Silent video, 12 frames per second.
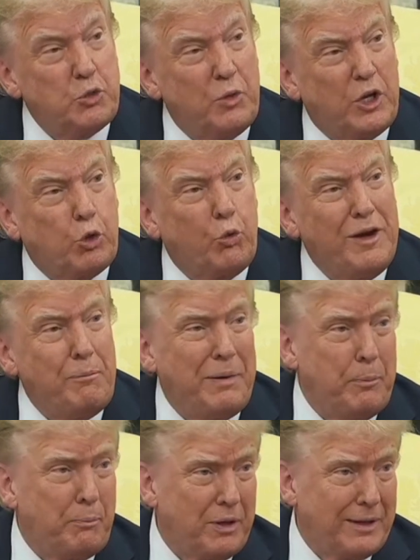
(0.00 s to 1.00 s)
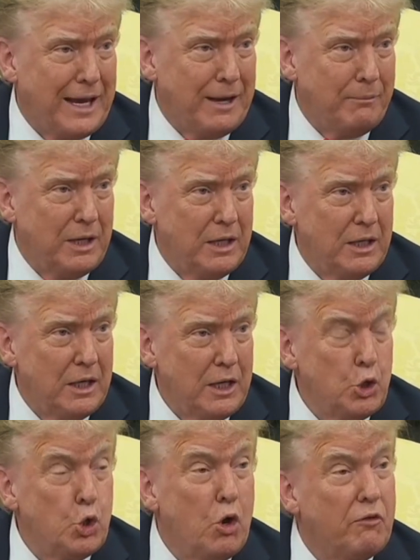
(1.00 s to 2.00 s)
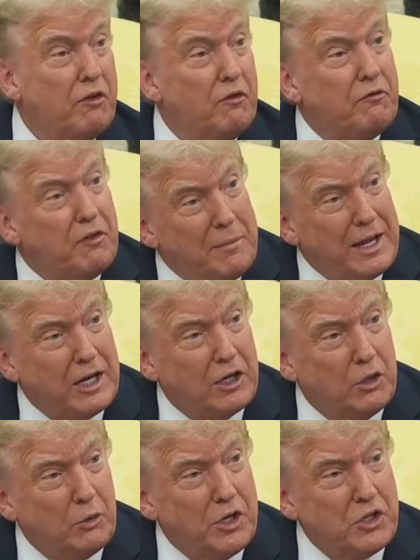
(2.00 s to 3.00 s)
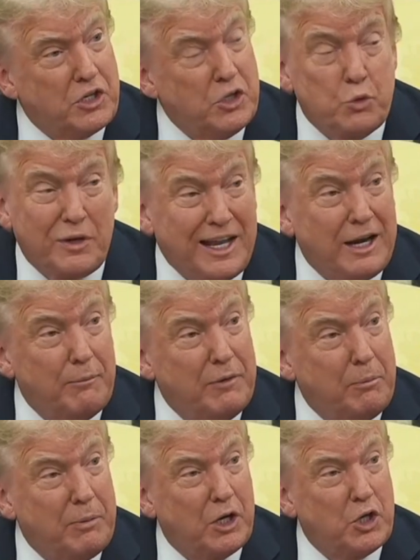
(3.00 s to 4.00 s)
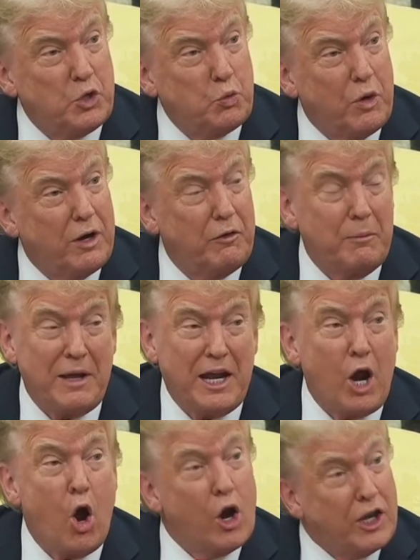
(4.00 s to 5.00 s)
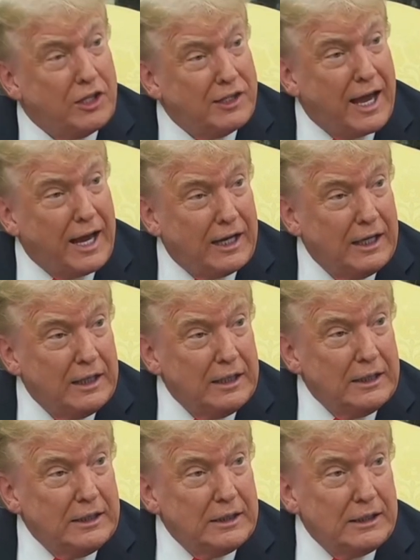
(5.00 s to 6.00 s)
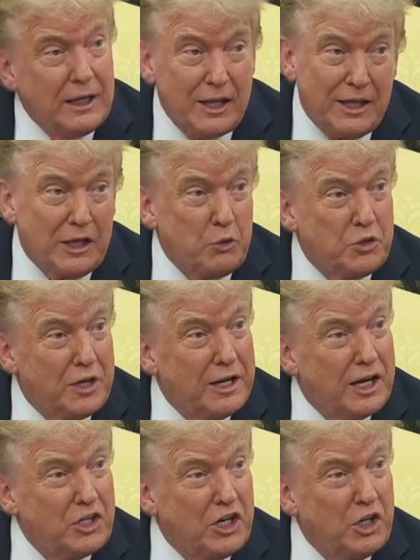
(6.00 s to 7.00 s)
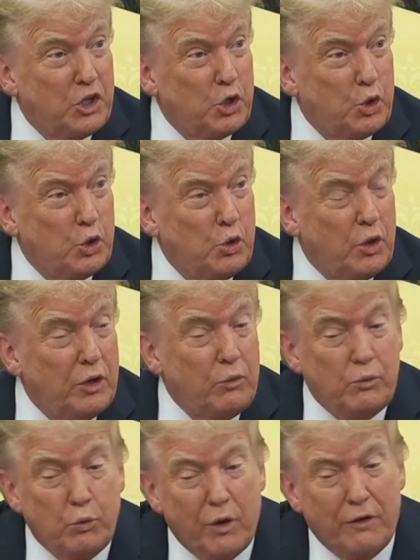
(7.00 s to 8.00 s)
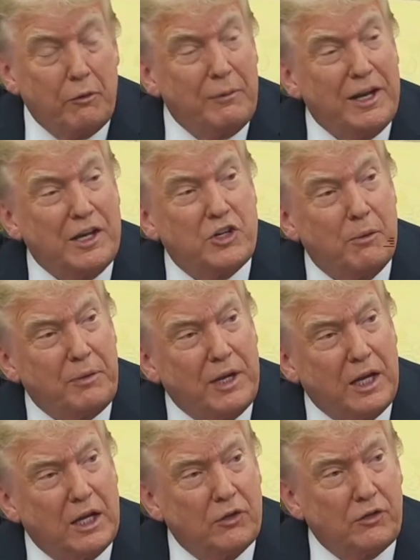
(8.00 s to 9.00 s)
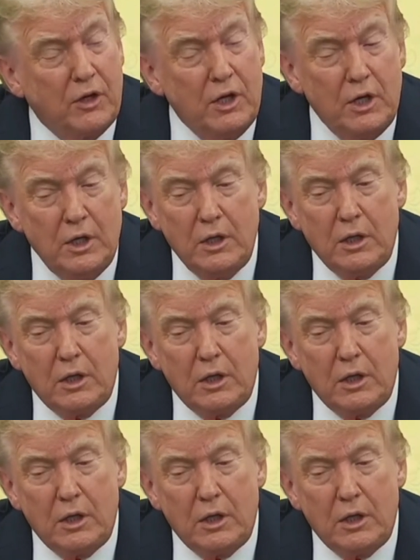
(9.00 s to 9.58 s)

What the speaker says: last week, 3 people came in, 2 of them for medical reasons. We let them in because one of them had a heart attack. I think it was a nice thing to do, and one of them had something else.